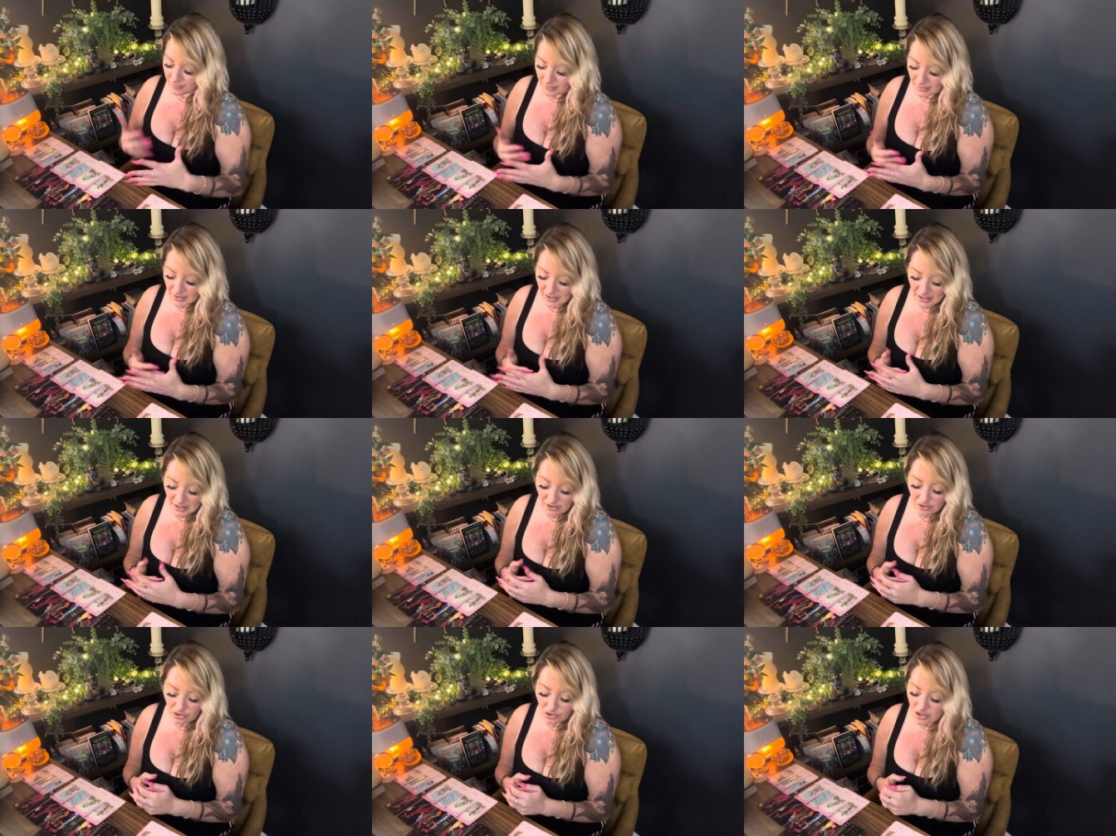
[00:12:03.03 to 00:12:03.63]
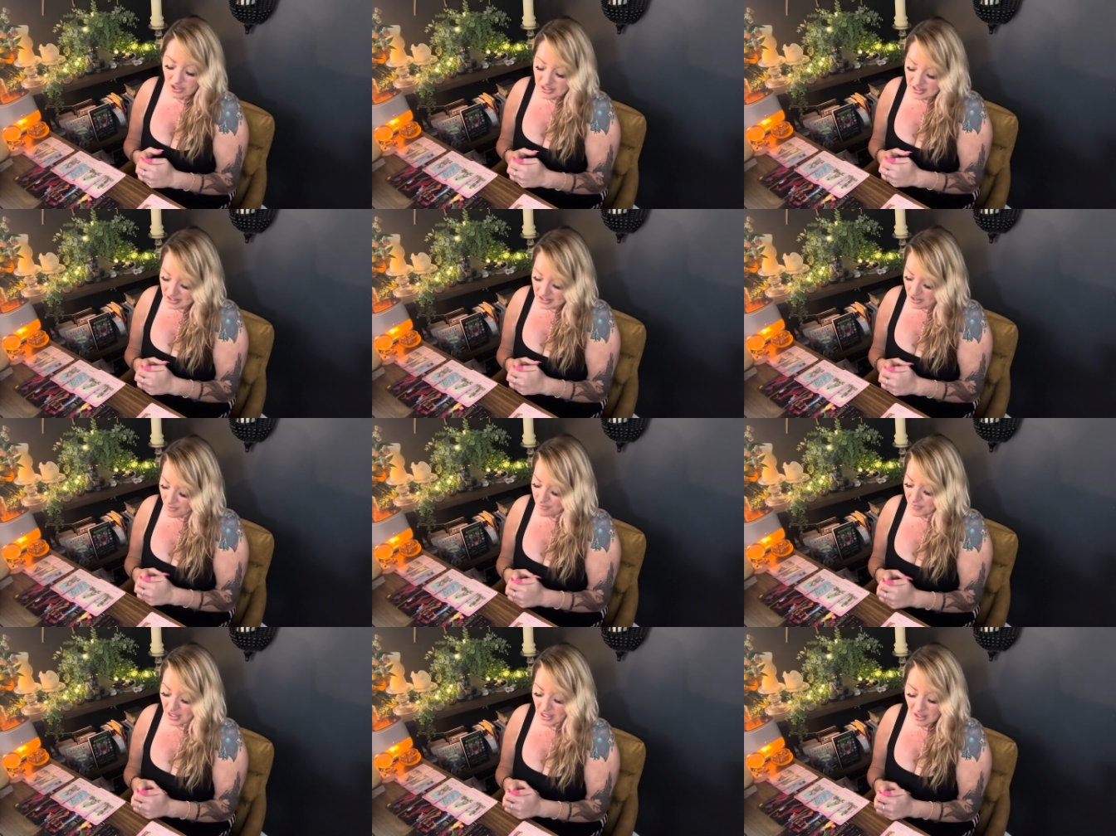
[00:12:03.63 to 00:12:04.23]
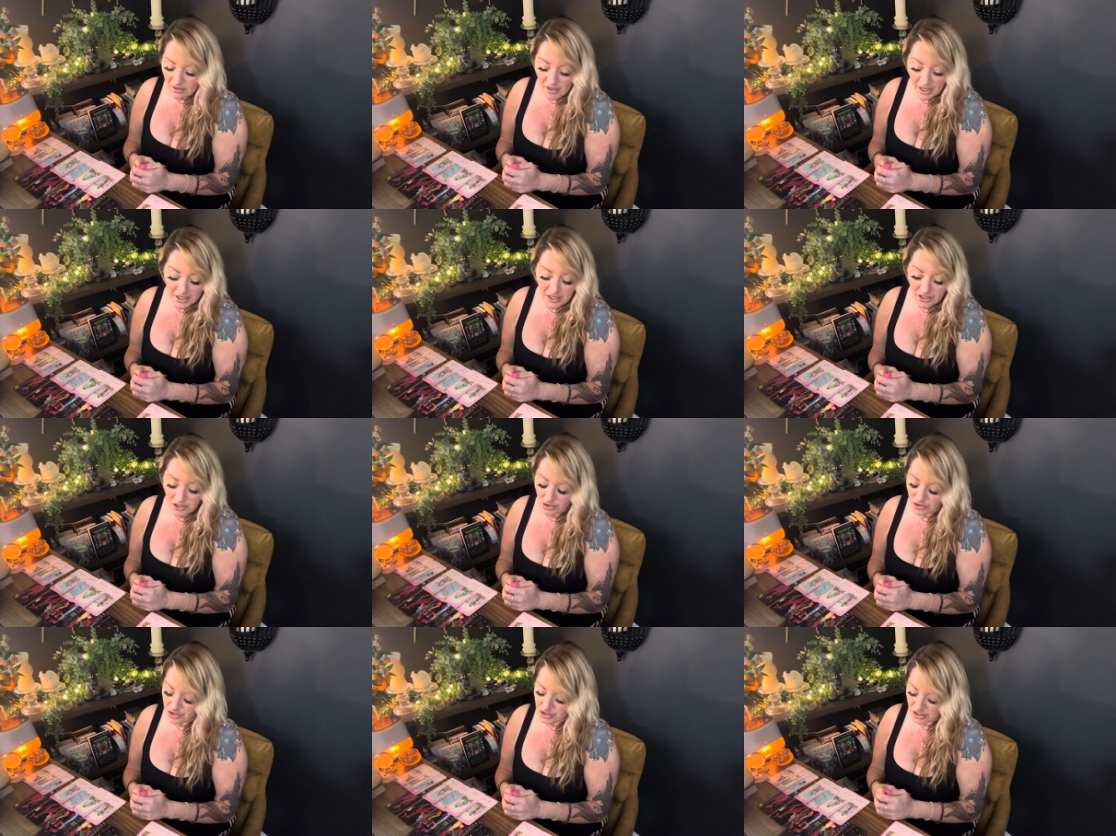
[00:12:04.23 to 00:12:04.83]
it looks to me
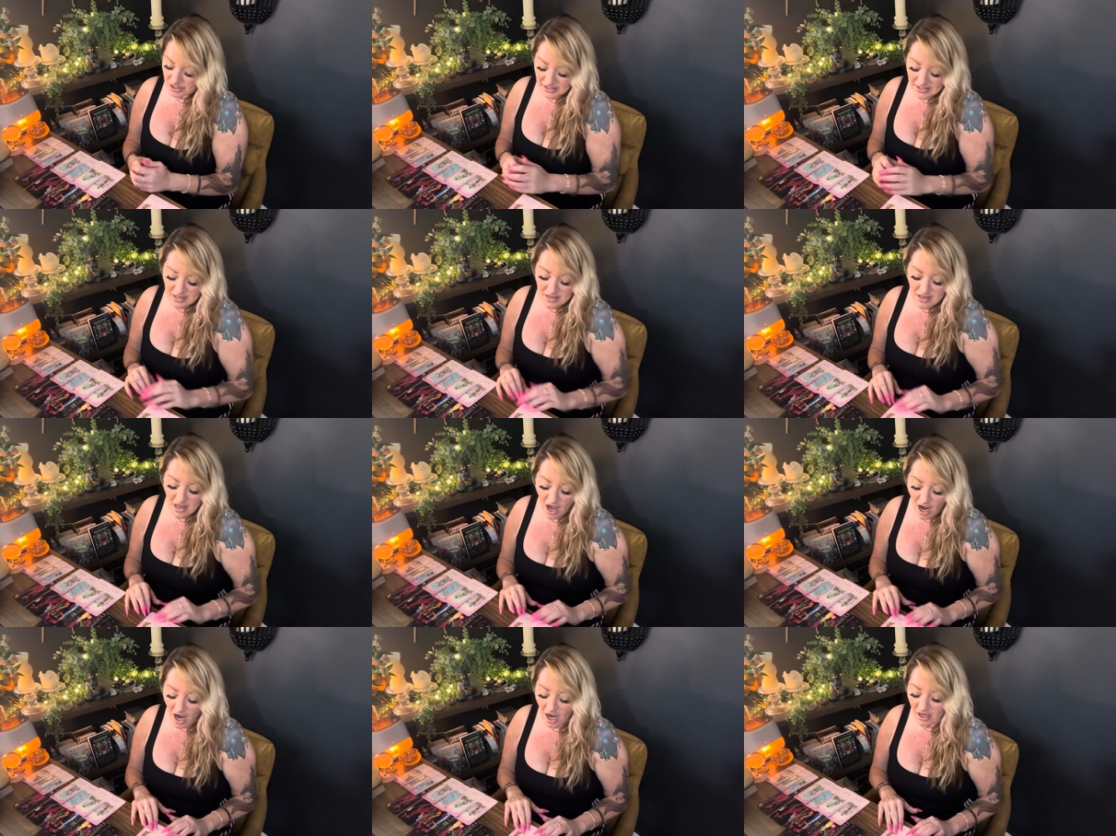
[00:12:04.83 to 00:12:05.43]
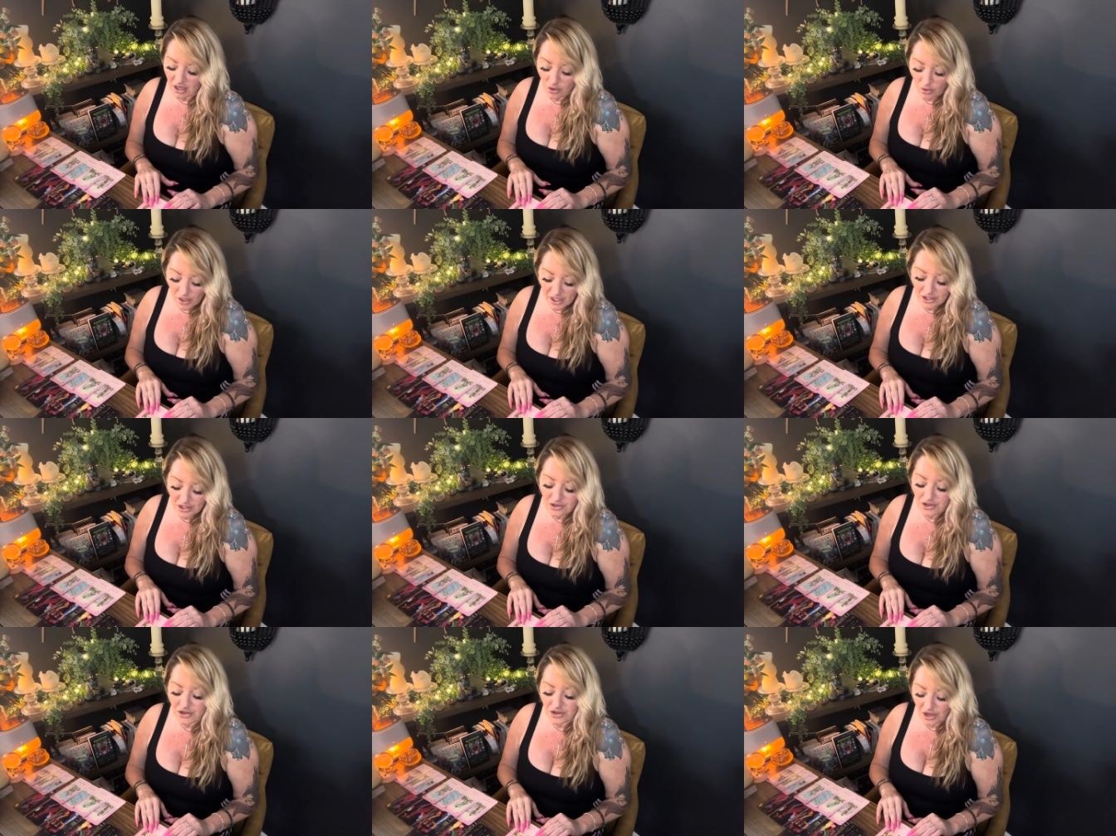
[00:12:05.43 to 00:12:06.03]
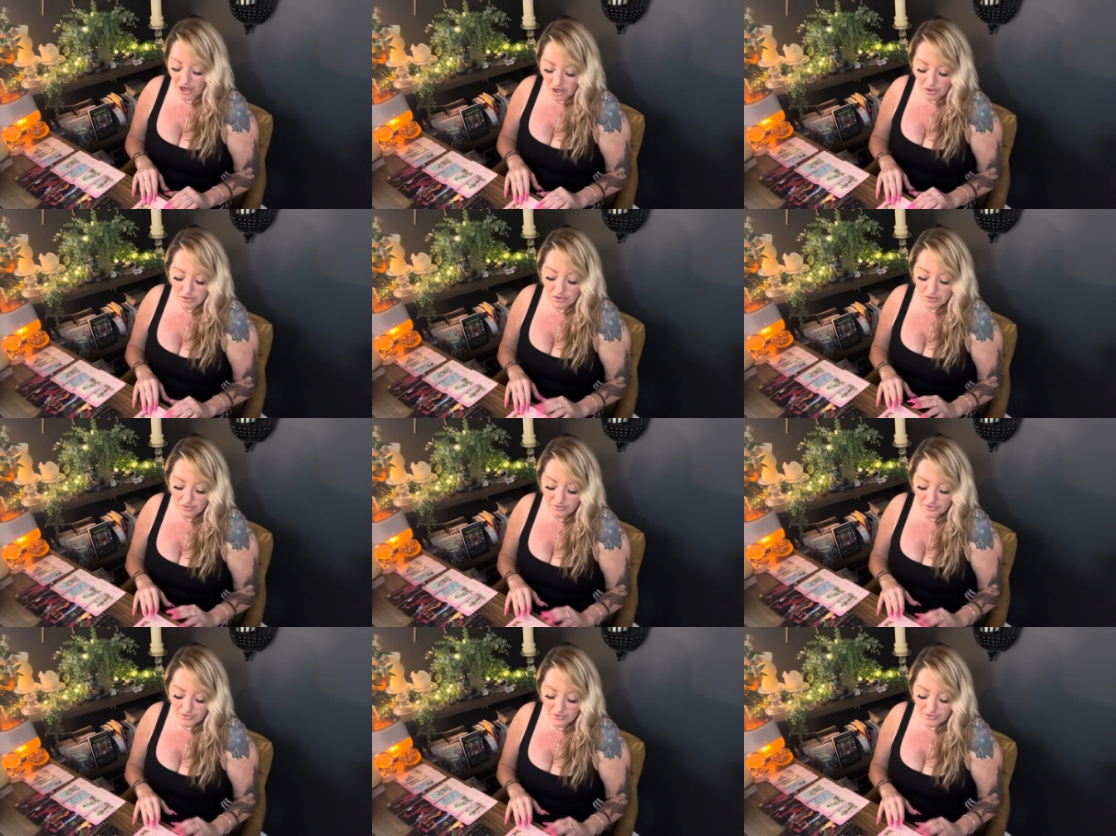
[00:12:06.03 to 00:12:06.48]
like you're just not going to know.